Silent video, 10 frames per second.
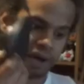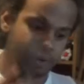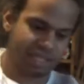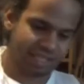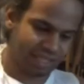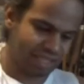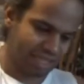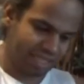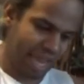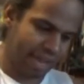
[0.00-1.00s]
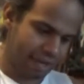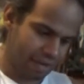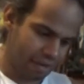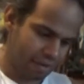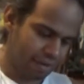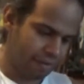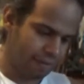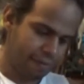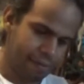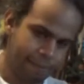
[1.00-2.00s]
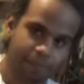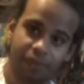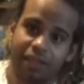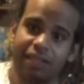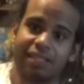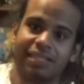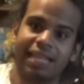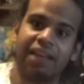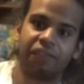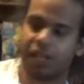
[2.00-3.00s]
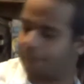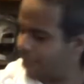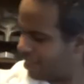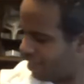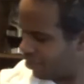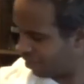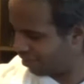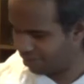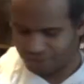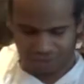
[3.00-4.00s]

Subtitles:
know what this is. This is the stand. This is a stand for the PlayStation.